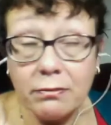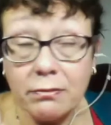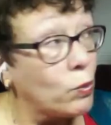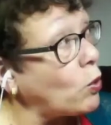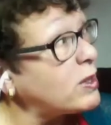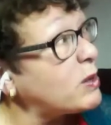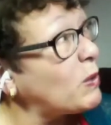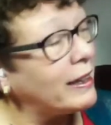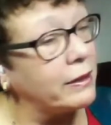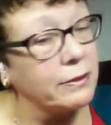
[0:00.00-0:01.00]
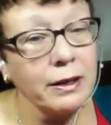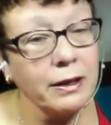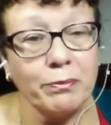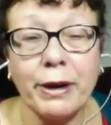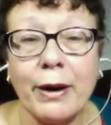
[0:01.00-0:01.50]
The walls, well, they're kind
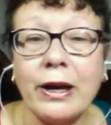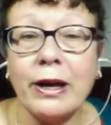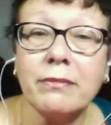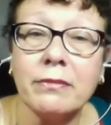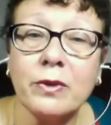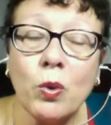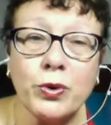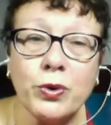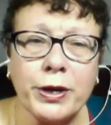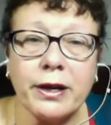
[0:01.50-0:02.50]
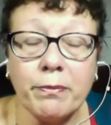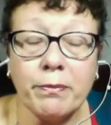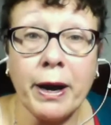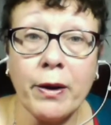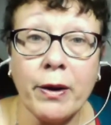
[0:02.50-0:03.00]
of browny. The walls are kind of
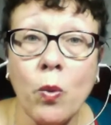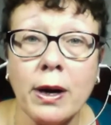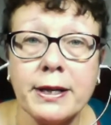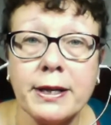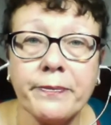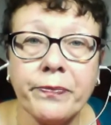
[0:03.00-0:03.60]
browny white.